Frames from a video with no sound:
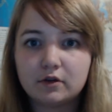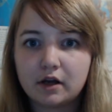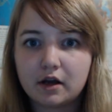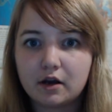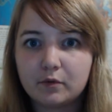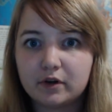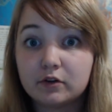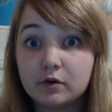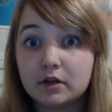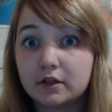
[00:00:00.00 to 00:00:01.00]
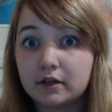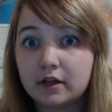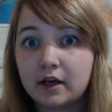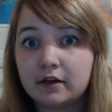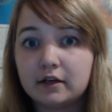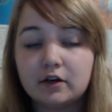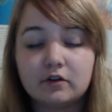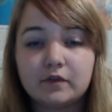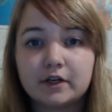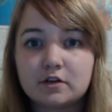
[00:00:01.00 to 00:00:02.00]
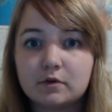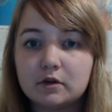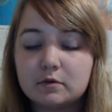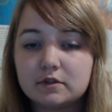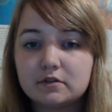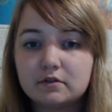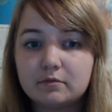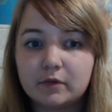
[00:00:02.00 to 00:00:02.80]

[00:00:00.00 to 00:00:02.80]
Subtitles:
when Cucullin had an ear infection when he was